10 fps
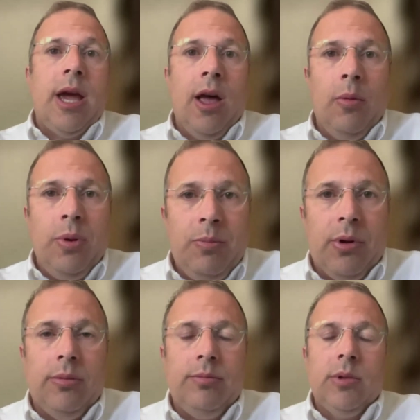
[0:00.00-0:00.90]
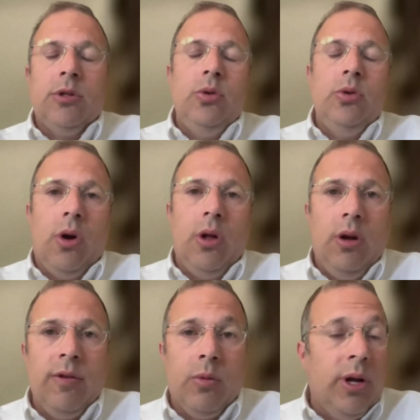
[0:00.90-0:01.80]
to help people, Jews
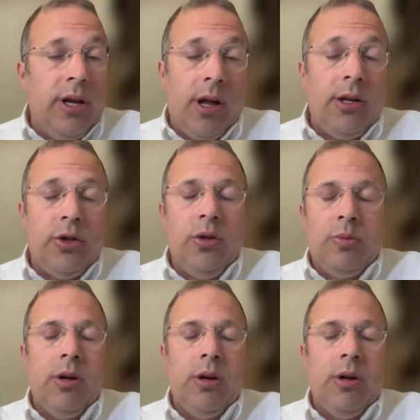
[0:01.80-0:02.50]
all over the world and non-Jews,